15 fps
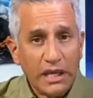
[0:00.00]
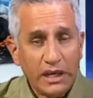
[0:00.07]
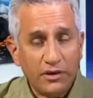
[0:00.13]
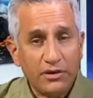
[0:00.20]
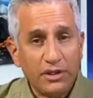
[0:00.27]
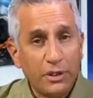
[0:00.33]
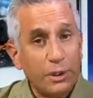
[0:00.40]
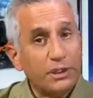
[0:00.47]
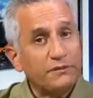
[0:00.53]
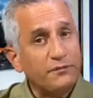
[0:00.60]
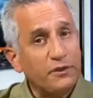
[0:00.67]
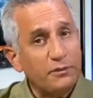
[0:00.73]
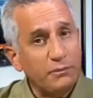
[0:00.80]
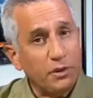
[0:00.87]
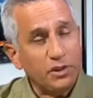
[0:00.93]
Here in the US,
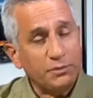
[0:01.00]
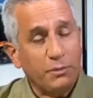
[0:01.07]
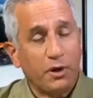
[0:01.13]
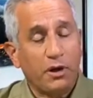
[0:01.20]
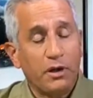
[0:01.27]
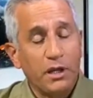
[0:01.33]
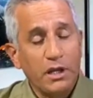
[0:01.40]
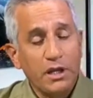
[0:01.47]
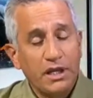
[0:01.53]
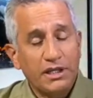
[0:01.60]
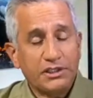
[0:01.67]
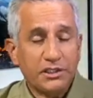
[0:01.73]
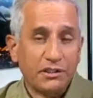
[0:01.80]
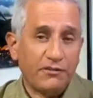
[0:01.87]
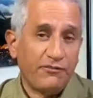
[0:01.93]
for the most part,
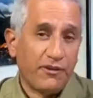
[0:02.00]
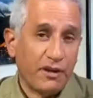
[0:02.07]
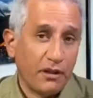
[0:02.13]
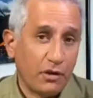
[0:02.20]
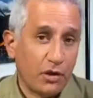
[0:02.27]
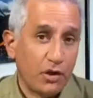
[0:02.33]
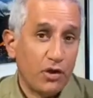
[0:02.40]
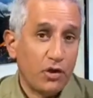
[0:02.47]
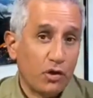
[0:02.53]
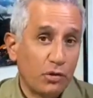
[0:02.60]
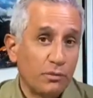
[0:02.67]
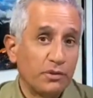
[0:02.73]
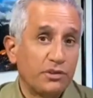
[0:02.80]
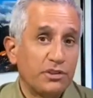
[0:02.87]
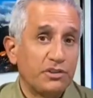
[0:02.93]
it's going to follow our
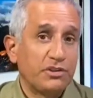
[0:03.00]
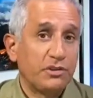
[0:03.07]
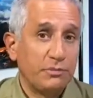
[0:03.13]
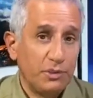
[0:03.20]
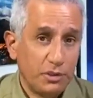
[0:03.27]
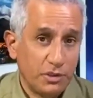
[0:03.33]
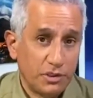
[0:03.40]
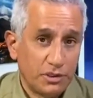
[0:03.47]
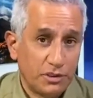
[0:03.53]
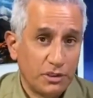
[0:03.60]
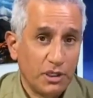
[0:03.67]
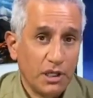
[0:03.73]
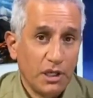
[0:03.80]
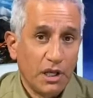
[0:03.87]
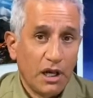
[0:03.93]
normal
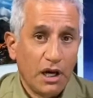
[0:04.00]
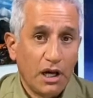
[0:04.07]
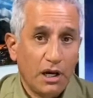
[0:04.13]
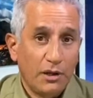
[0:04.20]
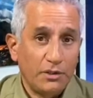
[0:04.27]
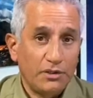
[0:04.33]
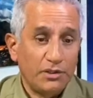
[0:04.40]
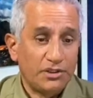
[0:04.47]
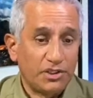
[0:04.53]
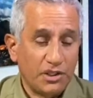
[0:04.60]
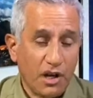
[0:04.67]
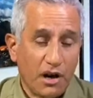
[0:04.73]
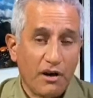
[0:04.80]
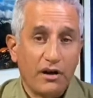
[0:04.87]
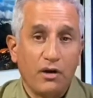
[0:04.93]
distribution
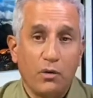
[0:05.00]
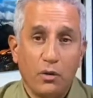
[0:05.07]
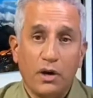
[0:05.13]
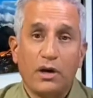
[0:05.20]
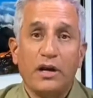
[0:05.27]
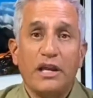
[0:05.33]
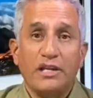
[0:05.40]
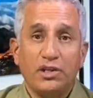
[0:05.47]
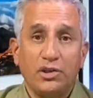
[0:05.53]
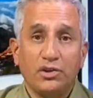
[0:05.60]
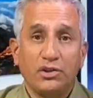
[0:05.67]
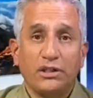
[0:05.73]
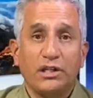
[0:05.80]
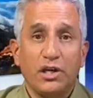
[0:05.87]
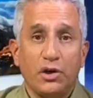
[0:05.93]
scenario, where it
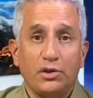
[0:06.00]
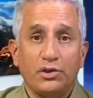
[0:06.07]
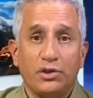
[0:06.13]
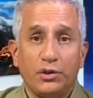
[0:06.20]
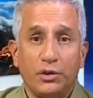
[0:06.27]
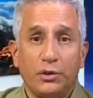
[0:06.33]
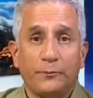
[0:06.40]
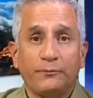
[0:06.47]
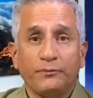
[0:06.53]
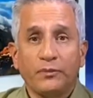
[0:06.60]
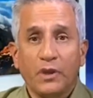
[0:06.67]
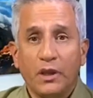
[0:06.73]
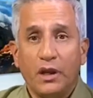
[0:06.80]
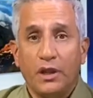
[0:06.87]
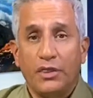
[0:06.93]
usually goes through
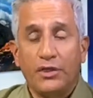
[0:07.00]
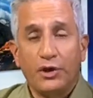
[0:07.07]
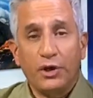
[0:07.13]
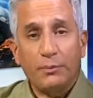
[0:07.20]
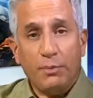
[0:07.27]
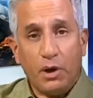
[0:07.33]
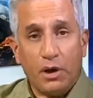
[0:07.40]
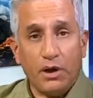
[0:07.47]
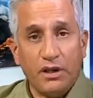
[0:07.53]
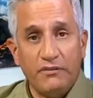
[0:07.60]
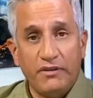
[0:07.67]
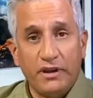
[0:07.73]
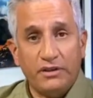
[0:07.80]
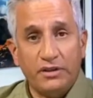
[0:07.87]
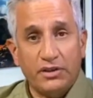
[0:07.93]

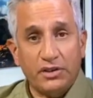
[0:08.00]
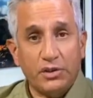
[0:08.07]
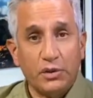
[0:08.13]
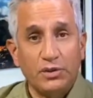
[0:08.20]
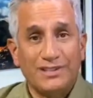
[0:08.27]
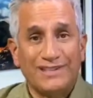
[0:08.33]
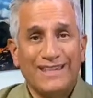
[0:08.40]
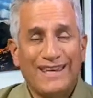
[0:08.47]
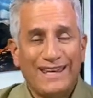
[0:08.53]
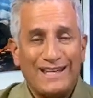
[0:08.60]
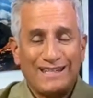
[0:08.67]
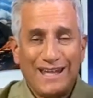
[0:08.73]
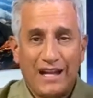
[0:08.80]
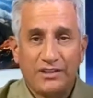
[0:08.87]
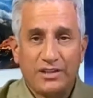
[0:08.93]
third-party vendors who get
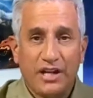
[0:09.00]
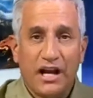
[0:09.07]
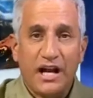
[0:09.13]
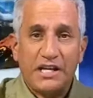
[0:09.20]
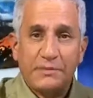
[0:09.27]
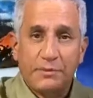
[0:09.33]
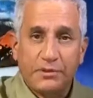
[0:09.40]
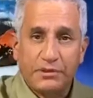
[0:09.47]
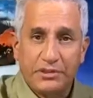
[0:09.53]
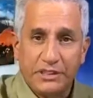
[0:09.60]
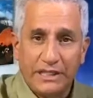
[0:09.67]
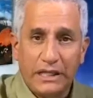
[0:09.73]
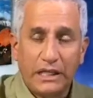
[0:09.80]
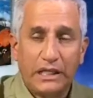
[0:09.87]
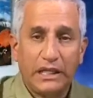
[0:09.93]
it down to the hospitals
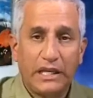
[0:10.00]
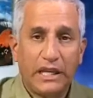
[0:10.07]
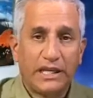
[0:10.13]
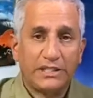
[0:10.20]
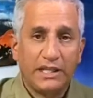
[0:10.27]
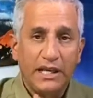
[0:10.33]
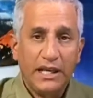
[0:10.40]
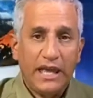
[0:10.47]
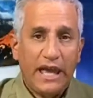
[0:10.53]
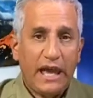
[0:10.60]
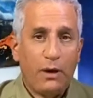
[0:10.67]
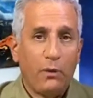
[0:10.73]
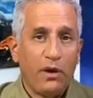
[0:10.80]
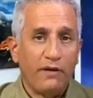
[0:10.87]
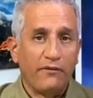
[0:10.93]
and the clinics.
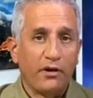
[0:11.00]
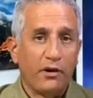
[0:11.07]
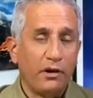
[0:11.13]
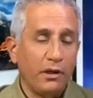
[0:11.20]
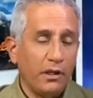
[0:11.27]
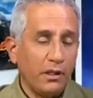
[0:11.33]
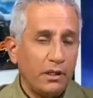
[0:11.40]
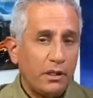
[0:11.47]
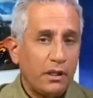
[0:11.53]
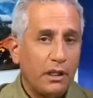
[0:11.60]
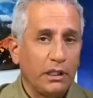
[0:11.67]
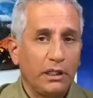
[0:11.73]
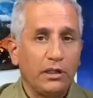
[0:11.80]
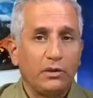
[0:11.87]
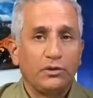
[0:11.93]
However,
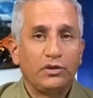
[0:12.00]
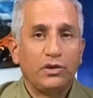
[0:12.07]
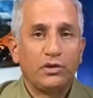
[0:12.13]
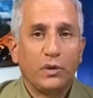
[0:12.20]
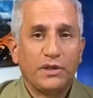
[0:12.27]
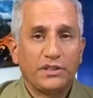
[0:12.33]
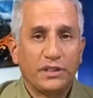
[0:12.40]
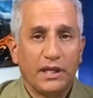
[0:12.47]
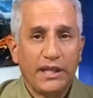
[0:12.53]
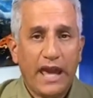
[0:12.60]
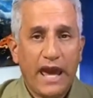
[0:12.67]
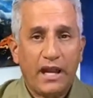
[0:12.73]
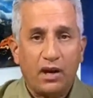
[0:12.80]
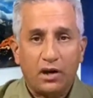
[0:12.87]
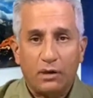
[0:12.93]
a little twist on
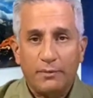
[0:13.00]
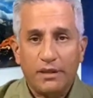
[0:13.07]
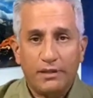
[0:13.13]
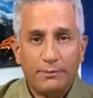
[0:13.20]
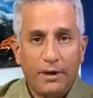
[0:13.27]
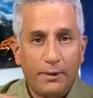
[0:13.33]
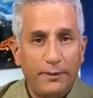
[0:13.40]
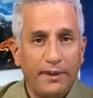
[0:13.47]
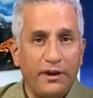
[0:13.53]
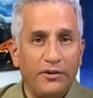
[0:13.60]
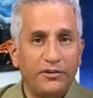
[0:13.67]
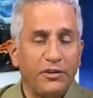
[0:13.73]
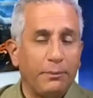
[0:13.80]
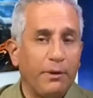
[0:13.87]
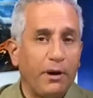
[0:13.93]
that are going to be the public
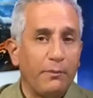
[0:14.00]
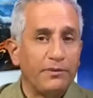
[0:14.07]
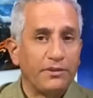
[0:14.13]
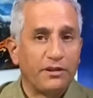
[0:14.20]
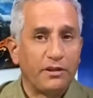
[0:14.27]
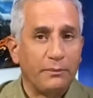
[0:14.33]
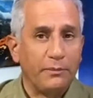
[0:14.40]
health departments that are